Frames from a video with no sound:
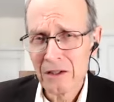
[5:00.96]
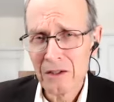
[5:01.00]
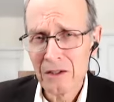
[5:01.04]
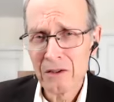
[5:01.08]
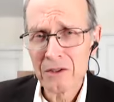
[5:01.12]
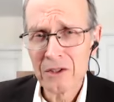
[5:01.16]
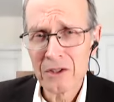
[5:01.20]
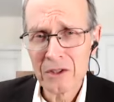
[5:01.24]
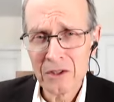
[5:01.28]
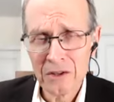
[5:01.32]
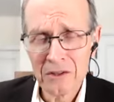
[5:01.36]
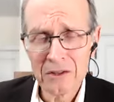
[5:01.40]
know
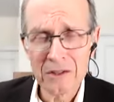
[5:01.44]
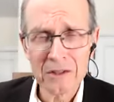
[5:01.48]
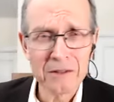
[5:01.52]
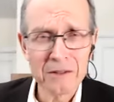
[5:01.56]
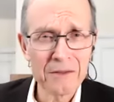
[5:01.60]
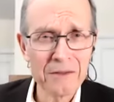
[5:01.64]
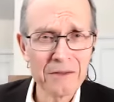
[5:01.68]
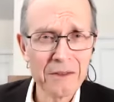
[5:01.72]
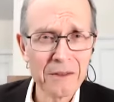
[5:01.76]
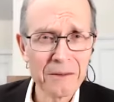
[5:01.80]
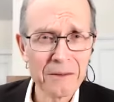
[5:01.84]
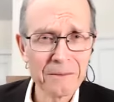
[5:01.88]

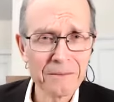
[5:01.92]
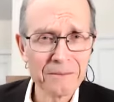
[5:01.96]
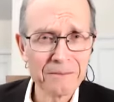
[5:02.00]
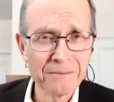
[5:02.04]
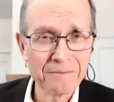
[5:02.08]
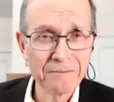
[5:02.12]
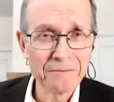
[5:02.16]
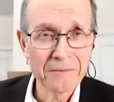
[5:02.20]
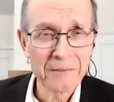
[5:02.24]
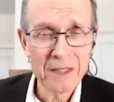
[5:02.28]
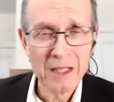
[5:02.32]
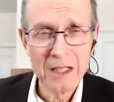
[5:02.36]
Joseph.
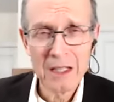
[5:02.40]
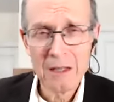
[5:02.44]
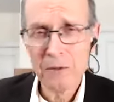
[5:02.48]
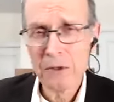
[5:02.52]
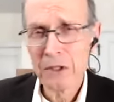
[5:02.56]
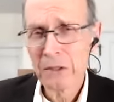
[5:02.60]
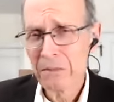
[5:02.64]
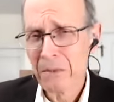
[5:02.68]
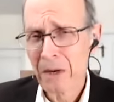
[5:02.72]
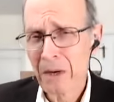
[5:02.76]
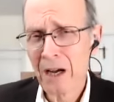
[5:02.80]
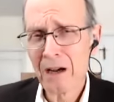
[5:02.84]
He was
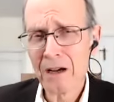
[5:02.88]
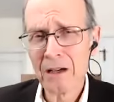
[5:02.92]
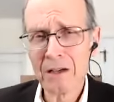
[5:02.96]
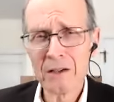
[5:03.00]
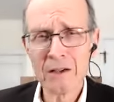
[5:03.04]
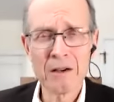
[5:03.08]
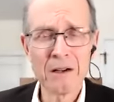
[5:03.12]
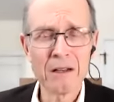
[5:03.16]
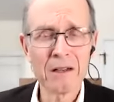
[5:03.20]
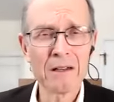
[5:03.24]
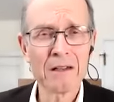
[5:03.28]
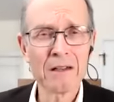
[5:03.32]

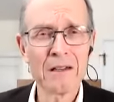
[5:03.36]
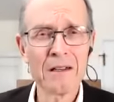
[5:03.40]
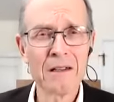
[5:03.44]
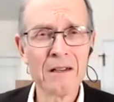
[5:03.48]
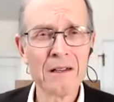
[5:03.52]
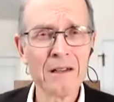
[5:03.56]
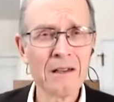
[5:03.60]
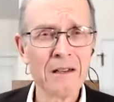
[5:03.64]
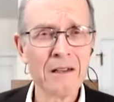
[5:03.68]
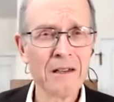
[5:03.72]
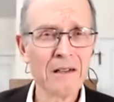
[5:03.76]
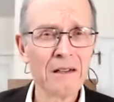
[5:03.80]
paranoid and
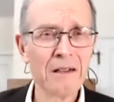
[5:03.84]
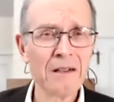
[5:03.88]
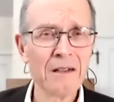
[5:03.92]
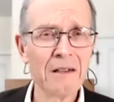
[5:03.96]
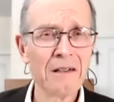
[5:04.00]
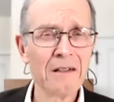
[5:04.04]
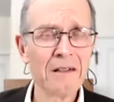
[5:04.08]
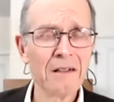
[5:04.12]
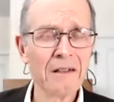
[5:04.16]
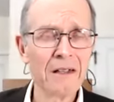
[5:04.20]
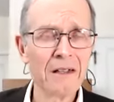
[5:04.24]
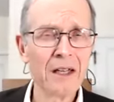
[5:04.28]

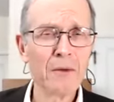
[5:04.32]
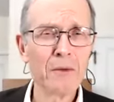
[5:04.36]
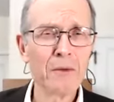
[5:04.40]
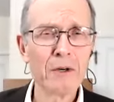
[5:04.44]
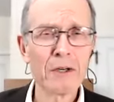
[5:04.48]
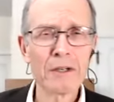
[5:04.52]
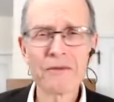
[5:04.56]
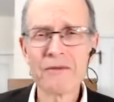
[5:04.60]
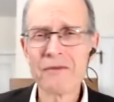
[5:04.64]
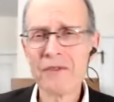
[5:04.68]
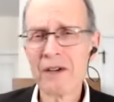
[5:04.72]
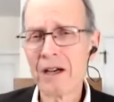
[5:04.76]
he
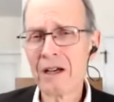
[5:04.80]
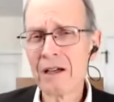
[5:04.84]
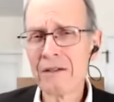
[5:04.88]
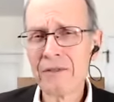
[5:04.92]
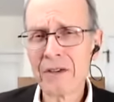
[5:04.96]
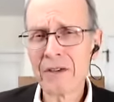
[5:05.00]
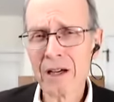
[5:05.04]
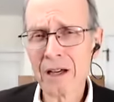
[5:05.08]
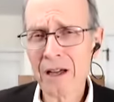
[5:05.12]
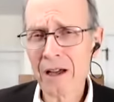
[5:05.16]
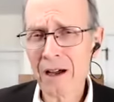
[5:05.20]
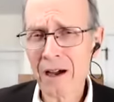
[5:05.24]
worked very,
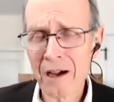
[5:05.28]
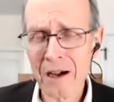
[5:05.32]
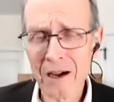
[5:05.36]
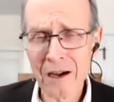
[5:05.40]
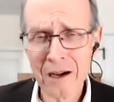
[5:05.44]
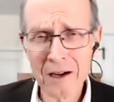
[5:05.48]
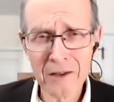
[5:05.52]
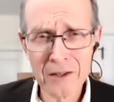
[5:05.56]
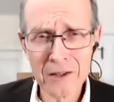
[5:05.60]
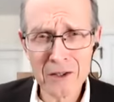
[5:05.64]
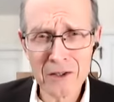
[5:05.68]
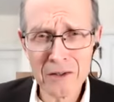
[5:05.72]
very
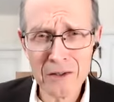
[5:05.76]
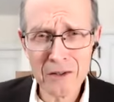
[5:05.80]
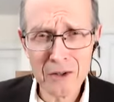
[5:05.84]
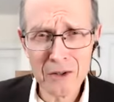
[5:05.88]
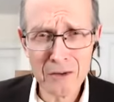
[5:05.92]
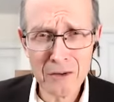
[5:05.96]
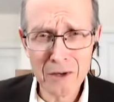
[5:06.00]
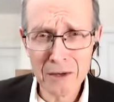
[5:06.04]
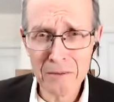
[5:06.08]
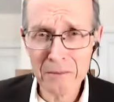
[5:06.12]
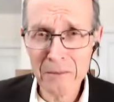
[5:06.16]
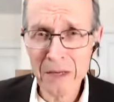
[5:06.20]
hard
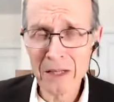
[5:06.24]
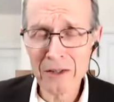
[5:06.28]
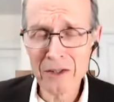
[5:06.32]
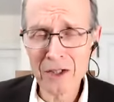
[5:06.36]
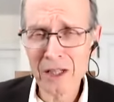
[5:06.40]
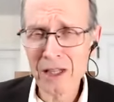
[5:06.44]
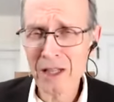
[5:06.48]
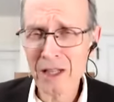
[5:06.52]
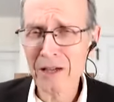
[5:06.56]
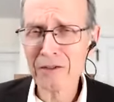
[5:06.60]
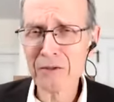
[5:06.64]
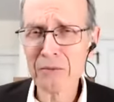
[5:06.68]
to uh, make their
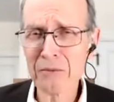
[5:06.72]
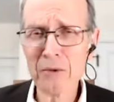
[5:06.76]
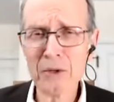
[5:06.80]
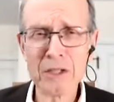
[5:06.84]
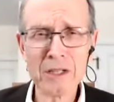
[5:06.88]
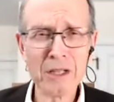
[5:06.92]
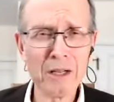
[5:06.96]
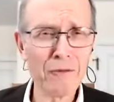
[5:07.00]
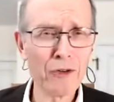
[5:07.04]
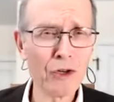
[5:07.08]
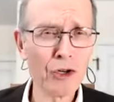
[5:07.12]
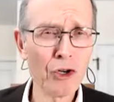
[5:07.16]
lives more
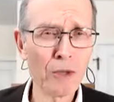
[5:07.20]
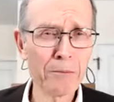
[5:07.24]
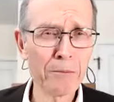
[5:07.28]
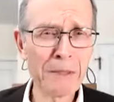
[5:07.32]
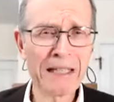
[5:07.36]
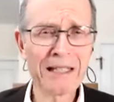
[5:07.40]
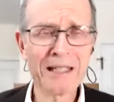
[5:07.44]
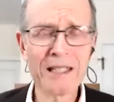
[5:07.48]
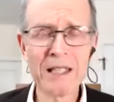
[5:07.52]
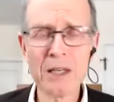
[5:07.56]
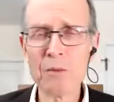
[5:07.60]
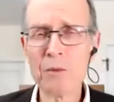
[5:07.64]
difficult
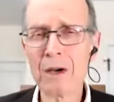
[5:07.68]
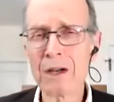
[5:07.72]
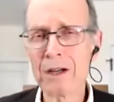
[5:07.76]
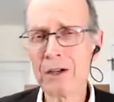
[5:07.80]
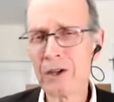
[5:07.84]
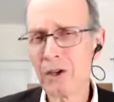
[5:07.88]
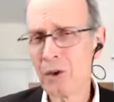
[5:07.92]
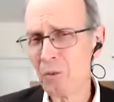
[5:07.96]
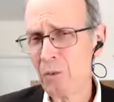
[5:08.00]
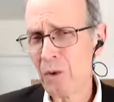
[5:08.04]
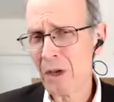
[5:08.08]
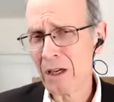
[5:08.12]
because he
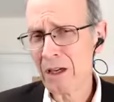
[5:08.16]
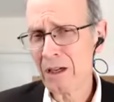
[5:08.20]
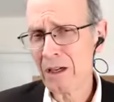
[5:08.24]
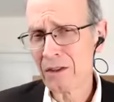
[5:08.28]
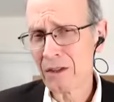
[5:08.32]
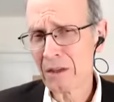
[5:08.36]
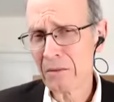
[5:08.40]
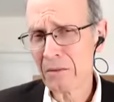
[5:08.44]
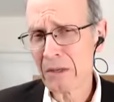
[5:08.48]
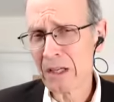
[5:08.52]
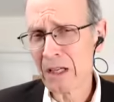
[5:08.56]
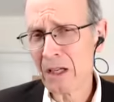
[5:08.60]
wanted to weaken
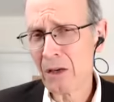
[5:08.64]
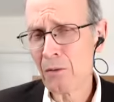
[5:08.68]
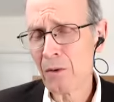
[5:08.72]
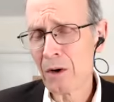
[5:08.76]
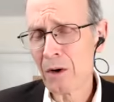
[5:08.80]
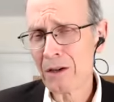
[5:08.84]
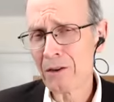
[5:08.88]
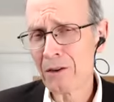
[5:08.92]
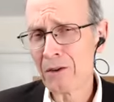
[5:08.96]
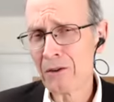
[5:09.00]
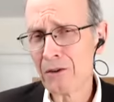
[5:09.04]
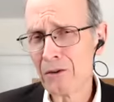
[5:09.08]
them and he
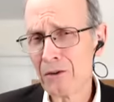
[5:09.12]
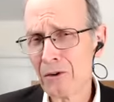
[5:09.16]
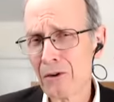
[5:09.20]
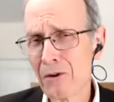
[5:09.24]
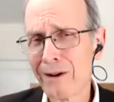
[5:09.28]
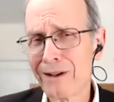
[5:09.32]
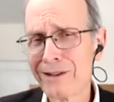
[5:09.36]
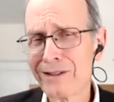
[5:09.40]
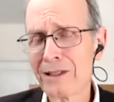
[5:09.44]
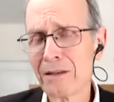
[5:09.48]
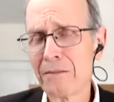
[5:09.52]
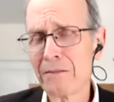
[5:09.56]
wanted to
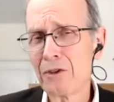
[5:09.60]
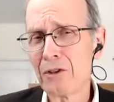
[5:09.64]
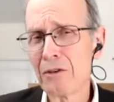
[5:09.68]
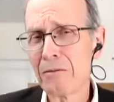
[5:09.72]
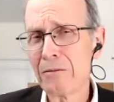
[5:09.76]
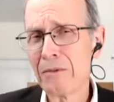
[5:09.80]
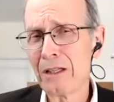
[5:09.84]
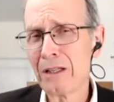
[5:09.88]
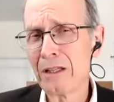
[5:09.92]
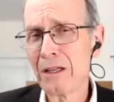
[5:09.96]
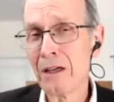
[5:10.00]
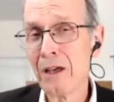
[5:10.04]
cause them to
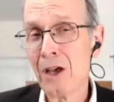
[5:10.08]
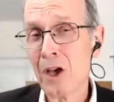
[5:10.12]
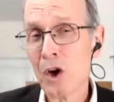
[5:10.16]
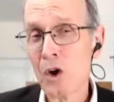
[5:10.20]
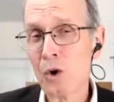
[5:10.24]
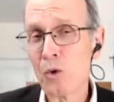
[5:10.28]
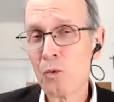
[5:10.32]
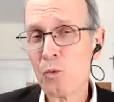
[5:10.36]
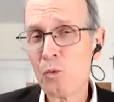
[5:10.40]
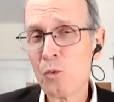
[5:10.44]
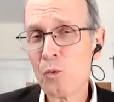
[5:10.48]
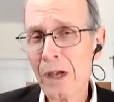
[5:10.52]
be
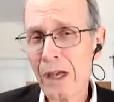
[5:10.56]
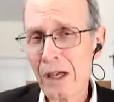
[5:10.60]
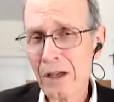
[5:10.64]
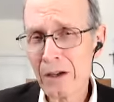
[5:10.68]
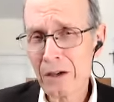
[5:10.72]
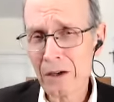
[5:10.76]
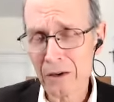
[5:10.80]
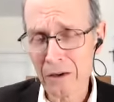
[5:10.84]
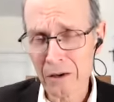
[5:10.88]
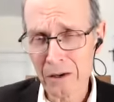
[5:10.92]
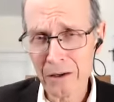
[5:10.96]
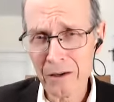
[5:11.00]

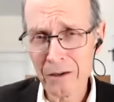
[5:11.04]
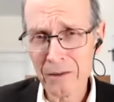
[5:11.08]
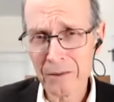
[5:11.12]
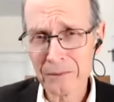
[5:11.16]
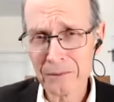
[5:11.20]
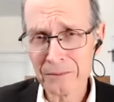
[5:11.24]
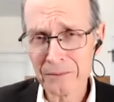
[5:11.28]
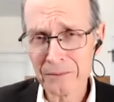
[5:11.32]
weaker